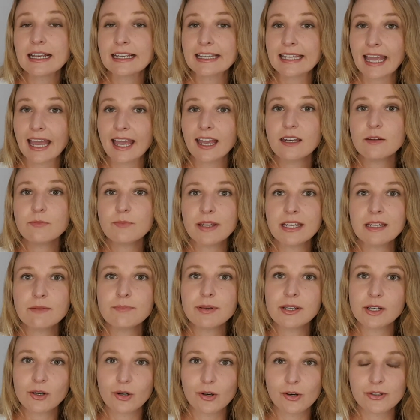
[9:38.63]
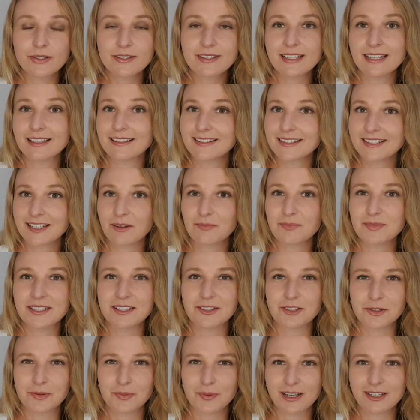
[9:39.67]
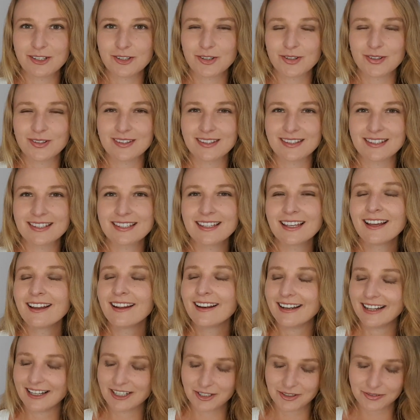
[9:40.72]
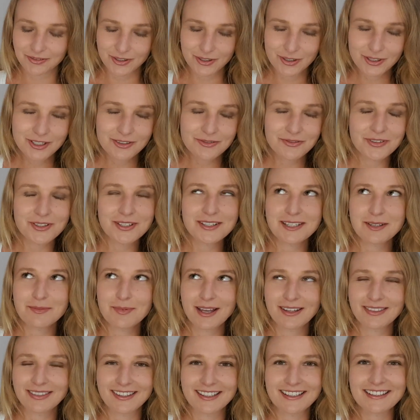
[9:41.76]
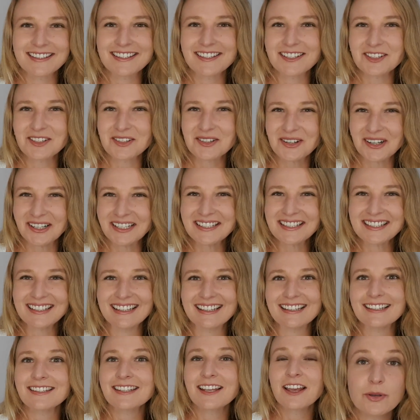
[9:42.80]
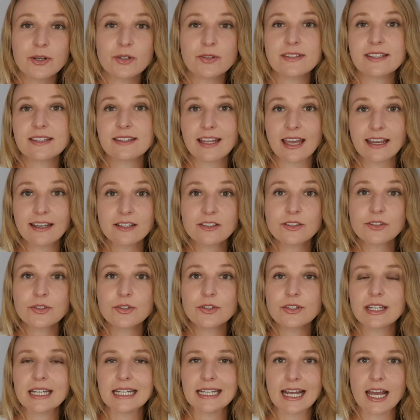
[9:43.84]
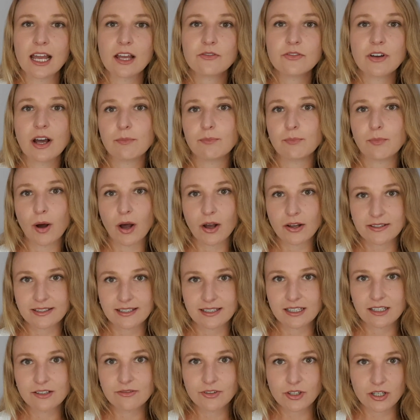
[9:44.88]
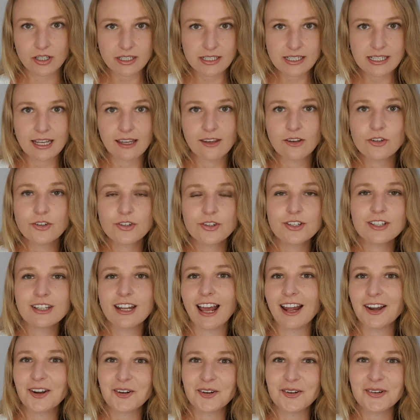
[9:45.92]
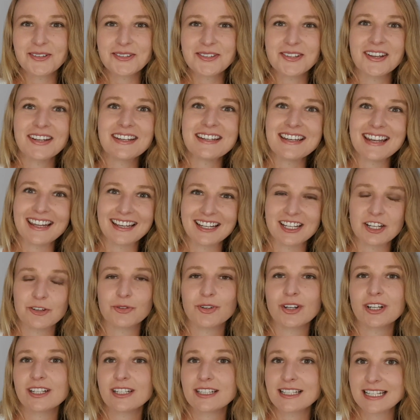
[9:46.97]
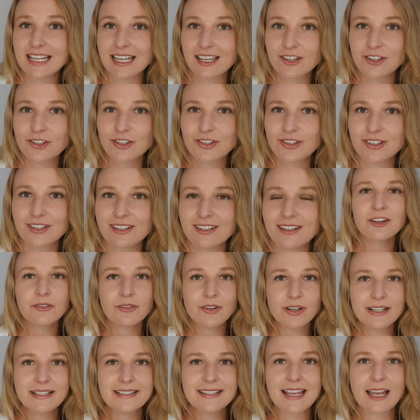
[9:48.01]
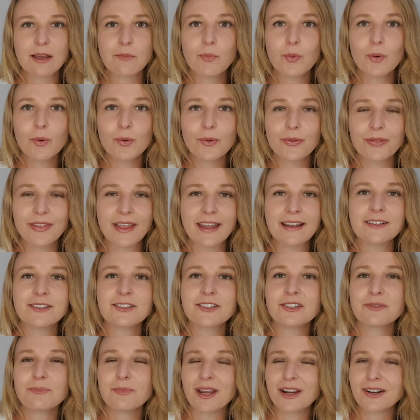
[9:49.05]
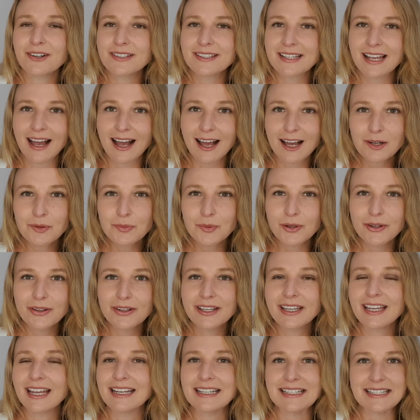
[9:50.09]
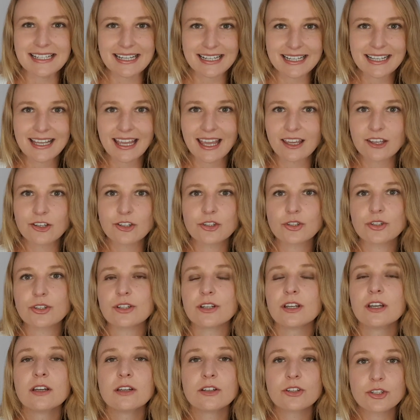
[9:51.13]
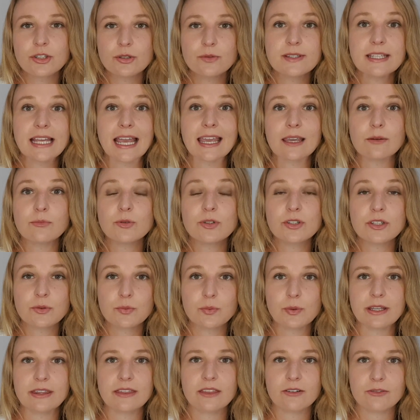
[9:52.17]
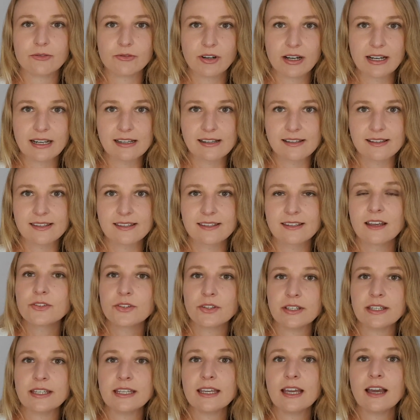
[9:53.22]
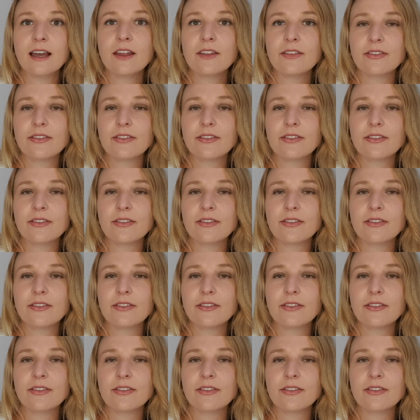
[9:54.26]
can mean because in some situations. Now, if you're confused about this, stress less, because thanks to can have a positive connotation and also a negative connotation. For example, thanks to Mary's hard work and dedication, she was able to win the race. So here,